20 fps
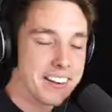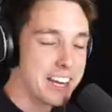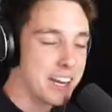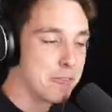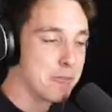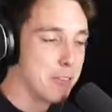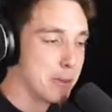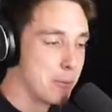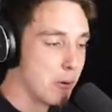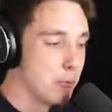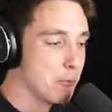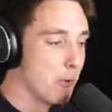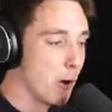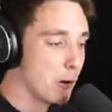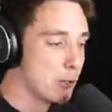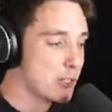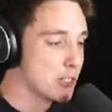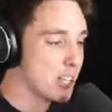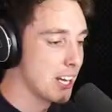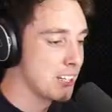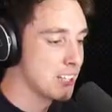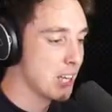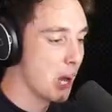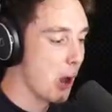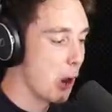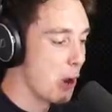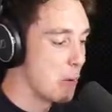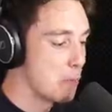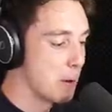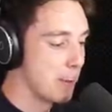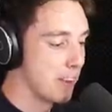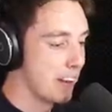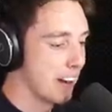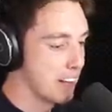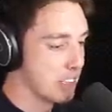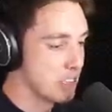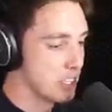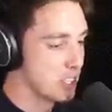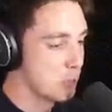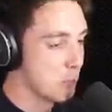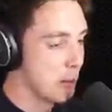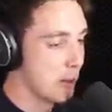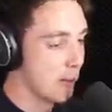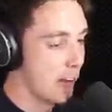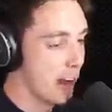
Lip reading: Give them a false sense of hope, and then I just spin